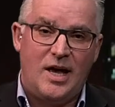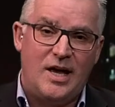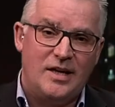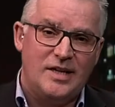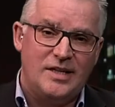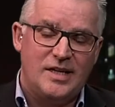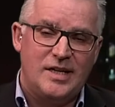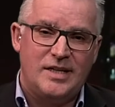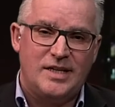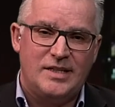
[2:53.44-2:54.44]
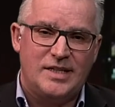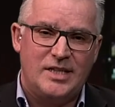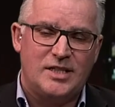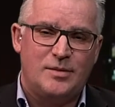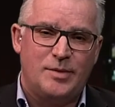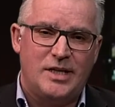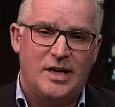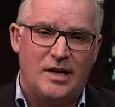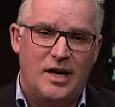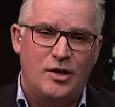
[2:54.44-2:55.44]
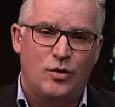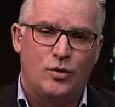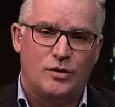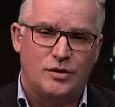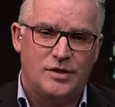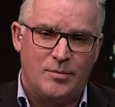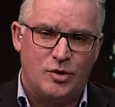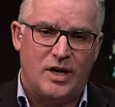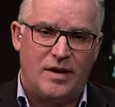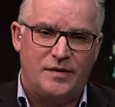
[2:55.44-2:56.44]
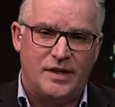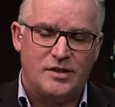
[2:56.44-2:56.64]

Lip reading: It tends to be an older demographic.